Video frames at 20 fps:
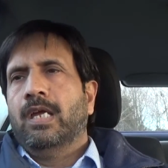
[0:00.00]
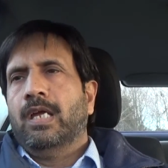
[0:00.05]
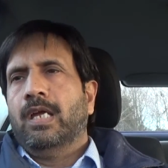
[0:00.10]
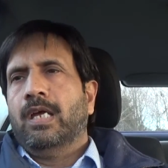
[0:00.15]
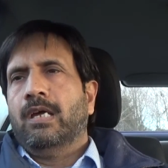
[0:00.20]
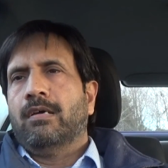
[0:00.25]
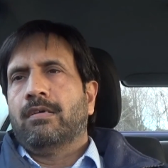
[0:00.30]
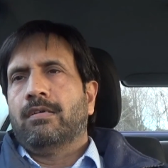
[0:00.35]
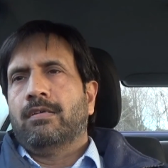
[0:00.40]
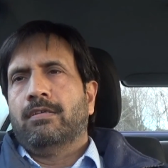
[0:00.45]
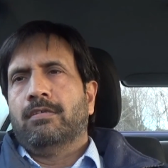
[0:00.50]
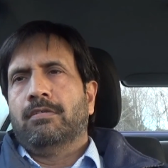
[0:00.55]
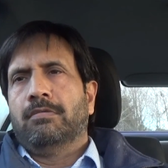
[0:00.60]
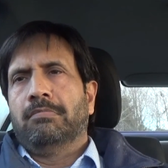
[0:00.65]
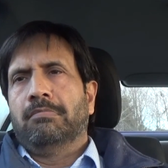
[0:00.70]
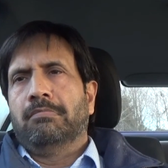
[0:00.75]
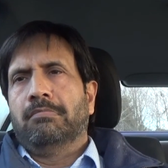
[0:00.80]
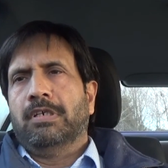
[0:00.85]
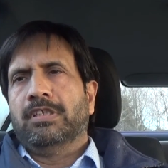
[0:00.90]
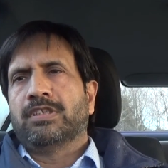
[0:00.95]
or uh,
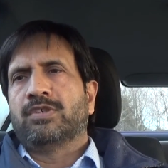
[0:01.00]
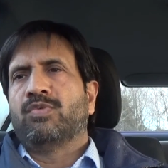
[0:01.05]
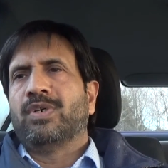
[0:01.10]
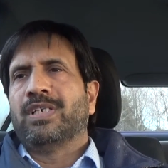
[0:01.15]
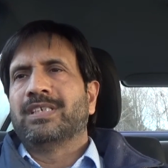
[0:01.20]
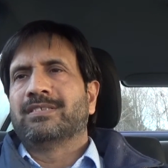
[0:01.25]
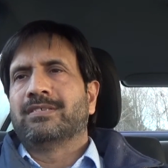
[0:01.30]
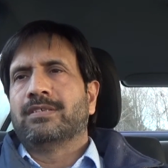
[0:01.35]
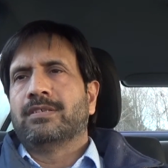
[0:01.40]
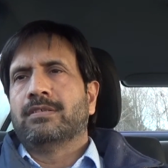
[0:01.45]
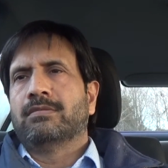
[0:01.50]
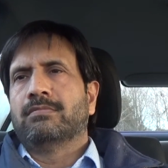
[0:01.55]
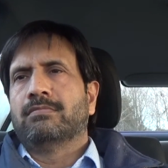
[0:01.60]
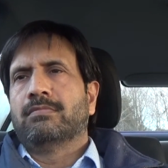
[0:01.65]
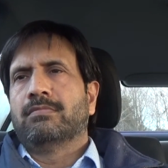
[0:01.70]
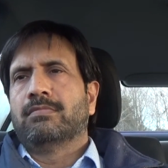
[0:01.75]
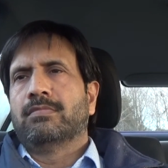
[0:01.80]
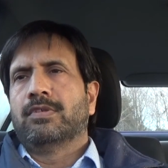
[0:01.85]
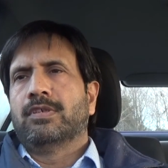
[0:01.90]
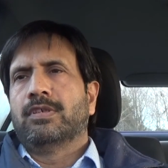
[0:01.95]
otherwise
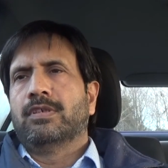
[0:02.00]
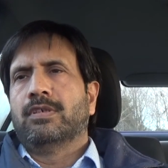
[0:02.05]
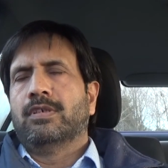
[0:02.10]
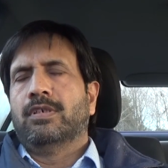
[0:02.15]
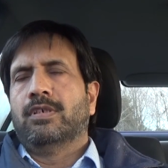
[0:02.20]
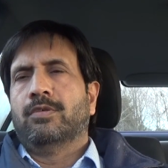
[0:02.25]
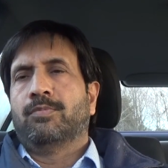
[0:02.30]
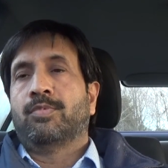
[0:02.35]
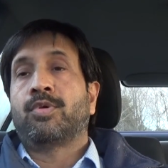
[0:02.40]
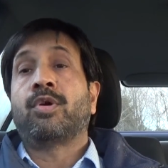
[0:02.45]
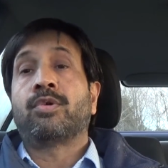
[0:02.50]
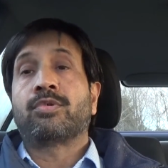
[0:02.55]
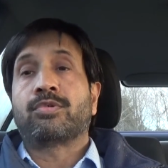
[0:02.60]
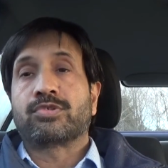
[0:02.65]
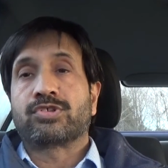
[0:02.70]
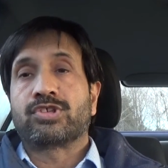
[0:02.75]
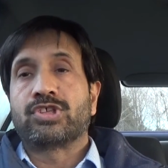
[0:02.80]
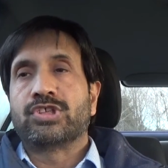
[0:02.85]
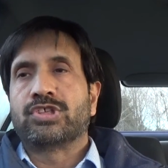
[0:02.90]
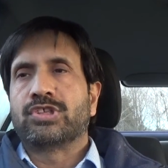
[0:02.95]
uh, to
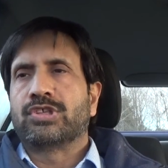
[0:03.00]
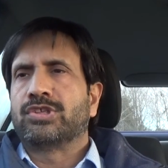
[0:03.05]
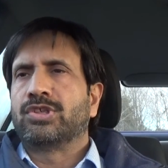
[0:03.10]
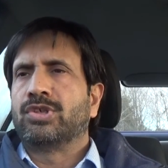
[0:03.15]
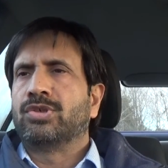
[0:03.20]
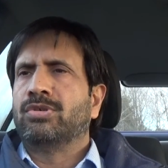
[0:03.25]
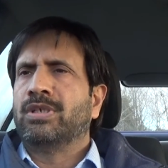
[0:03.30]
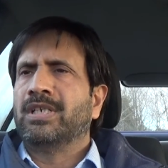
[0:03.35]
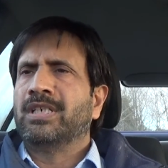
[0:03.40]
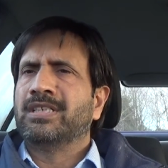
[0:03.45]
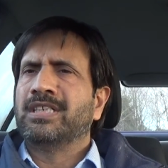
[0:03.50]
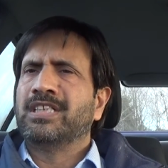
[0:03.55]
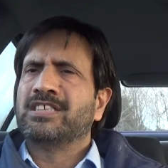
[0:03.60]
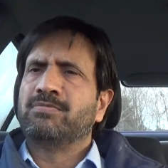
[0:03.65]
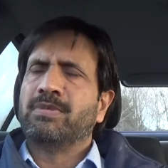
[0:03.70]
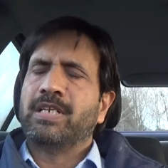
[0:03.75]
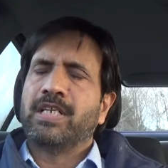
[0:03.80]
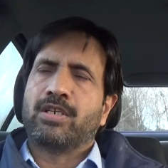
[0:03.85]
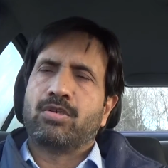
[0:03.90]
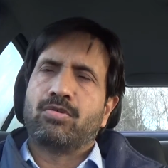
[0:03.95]
seizures you know and these
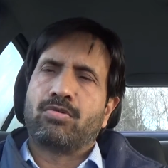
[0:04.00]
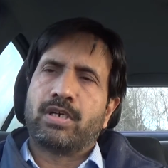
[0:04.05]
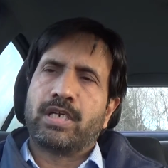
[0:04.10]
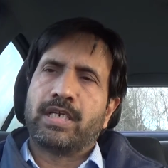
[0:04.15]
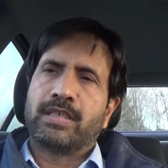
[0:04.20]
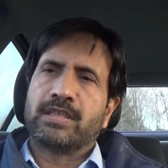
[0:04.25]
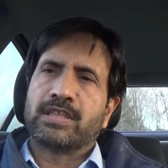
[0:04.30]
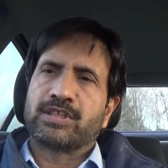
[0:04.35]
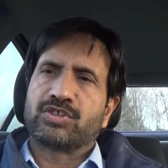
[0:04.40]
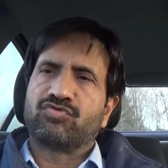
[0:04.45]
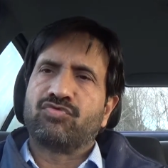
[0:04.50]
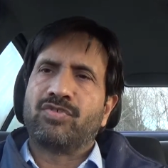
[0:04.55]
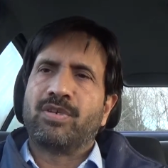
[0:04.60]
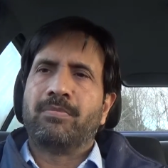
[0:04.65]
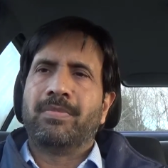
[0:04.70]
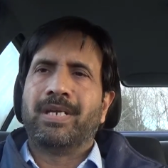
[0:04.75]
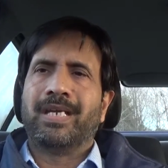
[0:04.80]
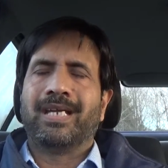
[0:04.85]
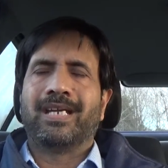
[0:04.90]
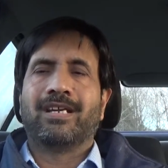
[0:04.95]
may include like the
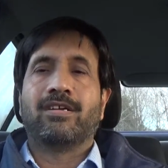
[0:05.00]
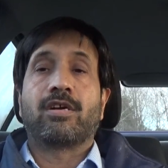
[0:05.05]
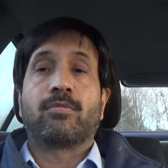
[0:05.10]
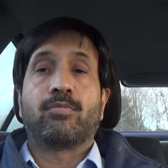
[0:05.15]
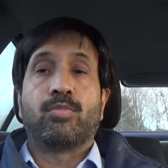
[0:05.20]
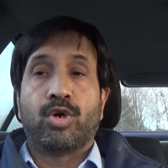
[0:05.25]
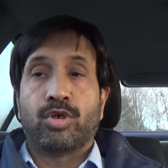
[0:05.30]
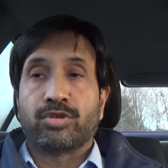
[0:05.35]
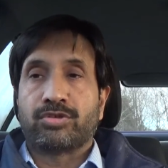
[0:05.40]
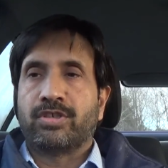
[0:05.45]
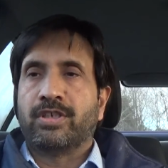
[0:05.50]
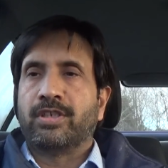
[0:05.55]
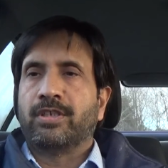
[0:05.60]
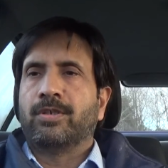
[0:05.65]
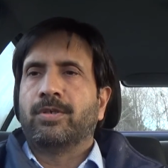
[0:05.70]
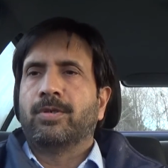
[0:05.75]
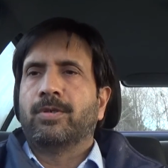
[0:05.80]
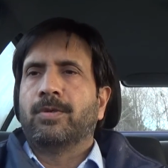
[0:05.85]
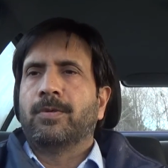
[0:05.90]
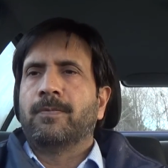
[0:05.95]
swimming or boating
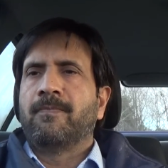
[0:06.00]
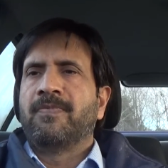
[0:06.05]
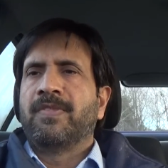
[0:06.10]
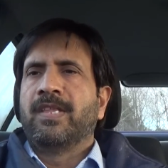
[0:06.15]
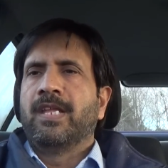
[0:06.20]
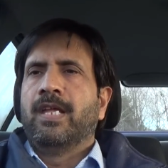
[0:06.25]
you know